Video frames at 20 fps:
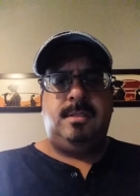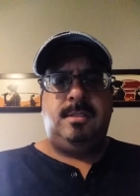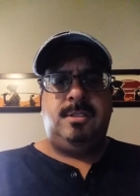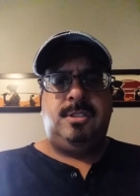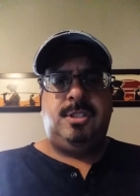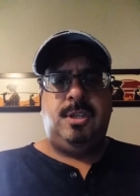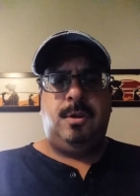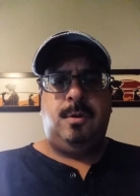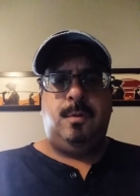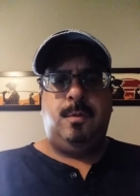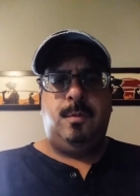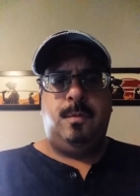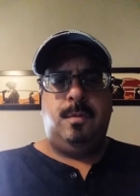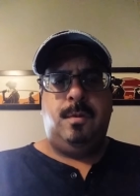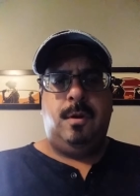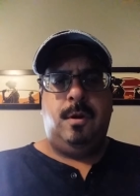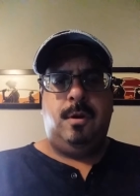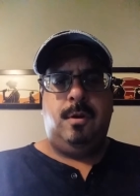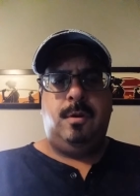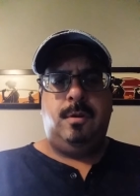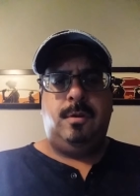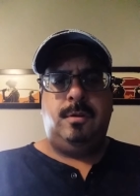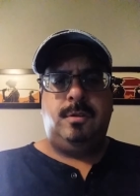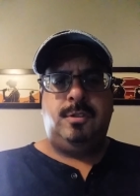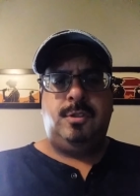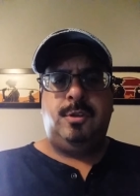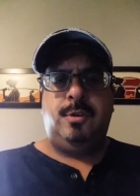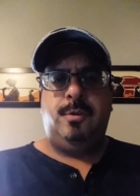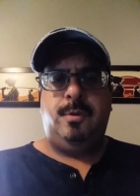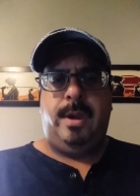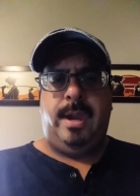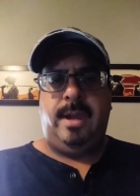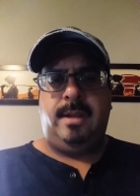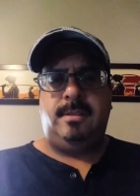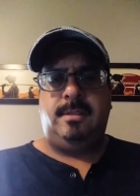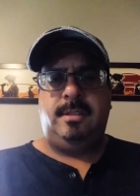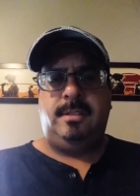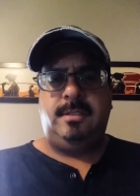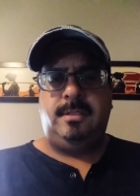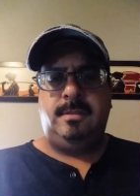show her true
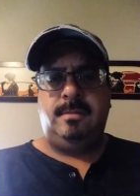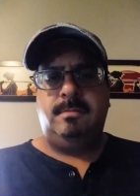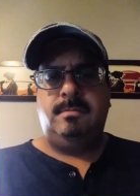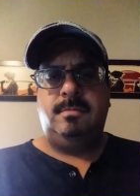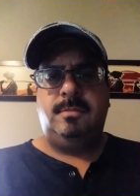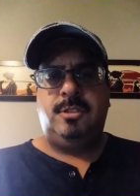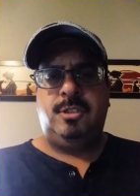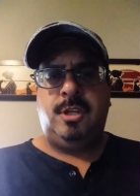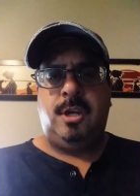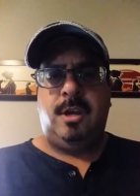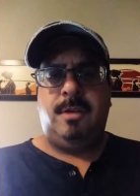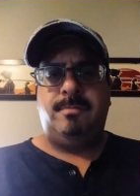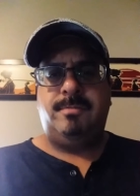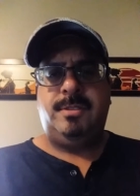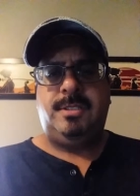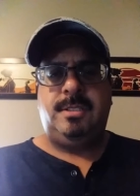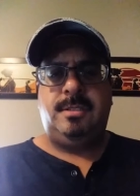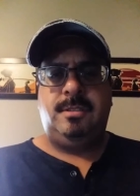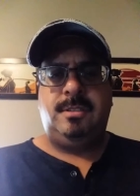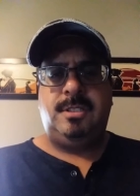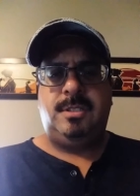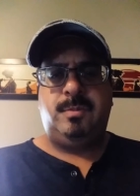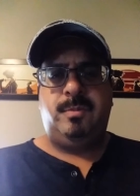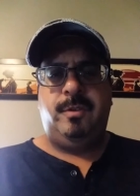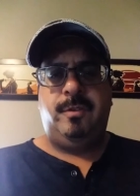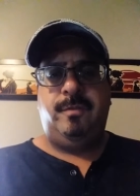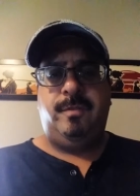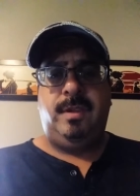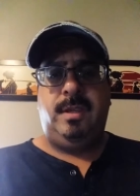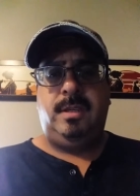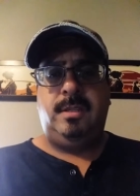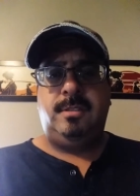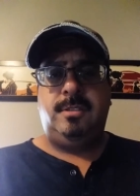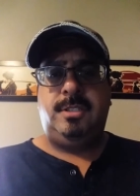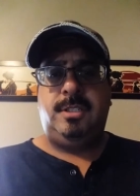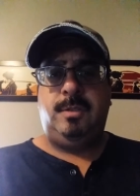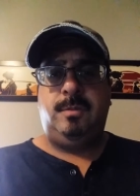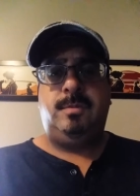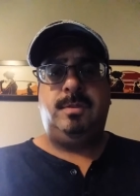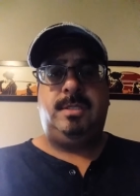acting chops in this movie, and
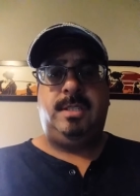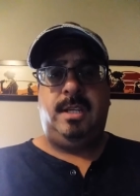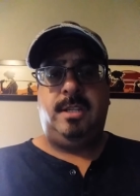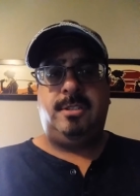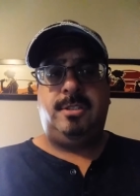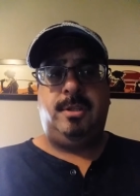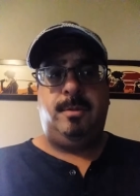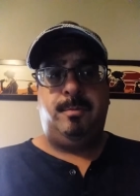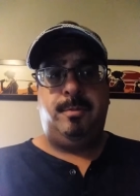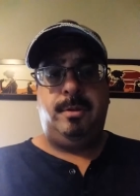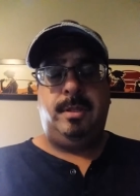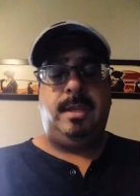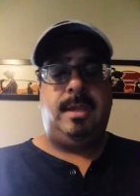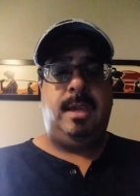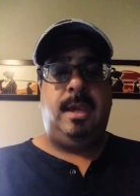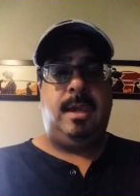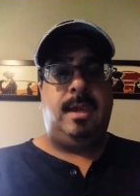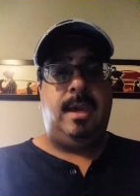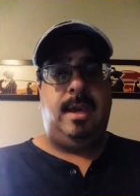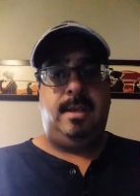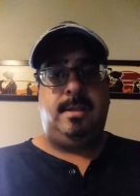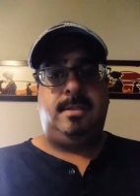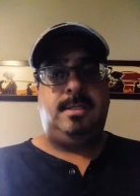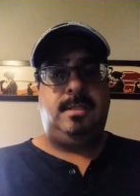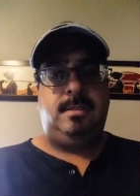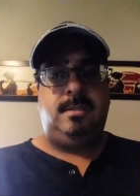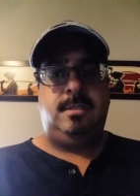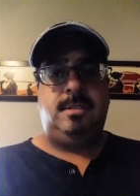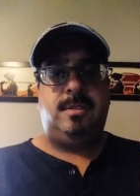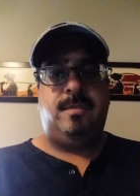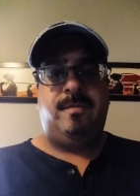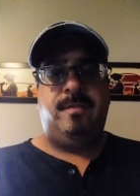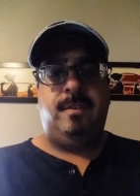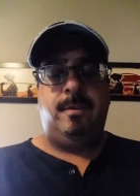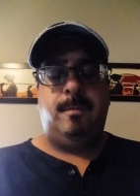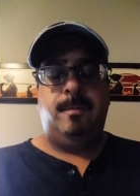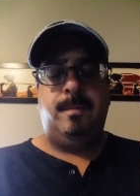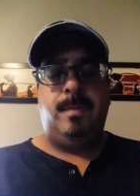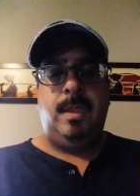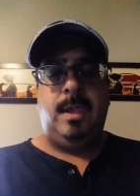she was actually pretty kick ass in this
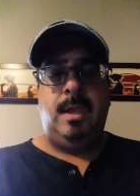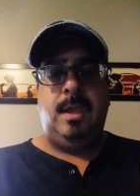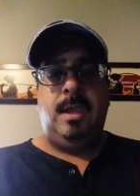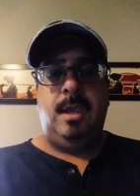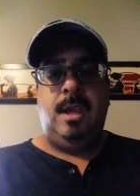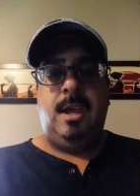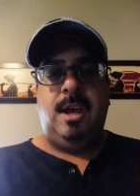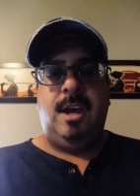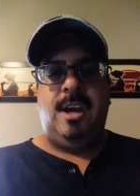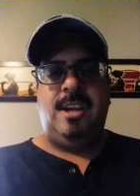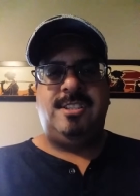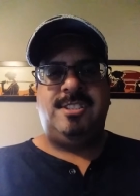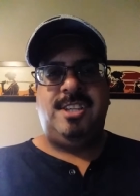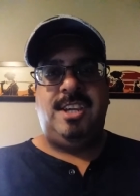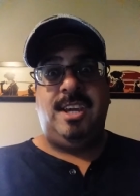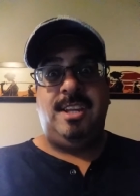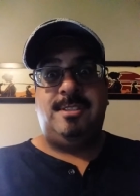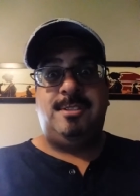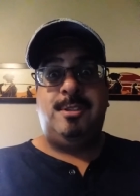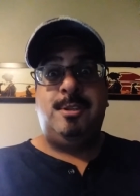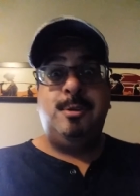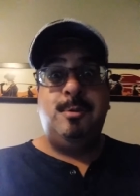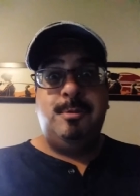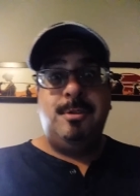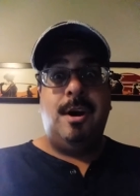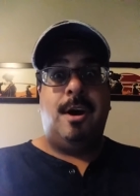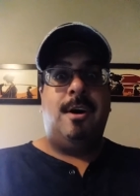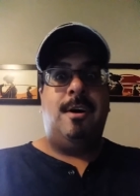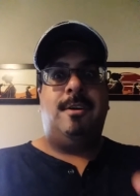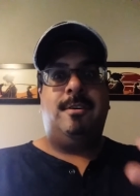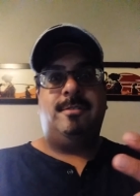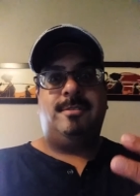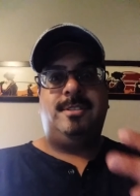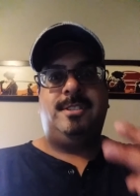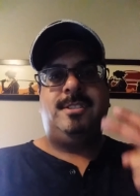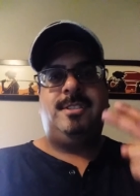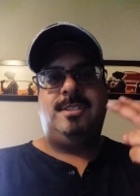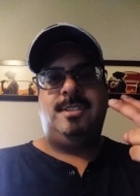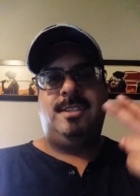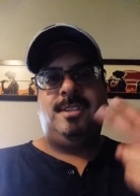film. She had 2
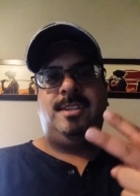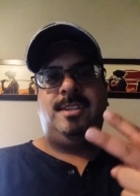dogs.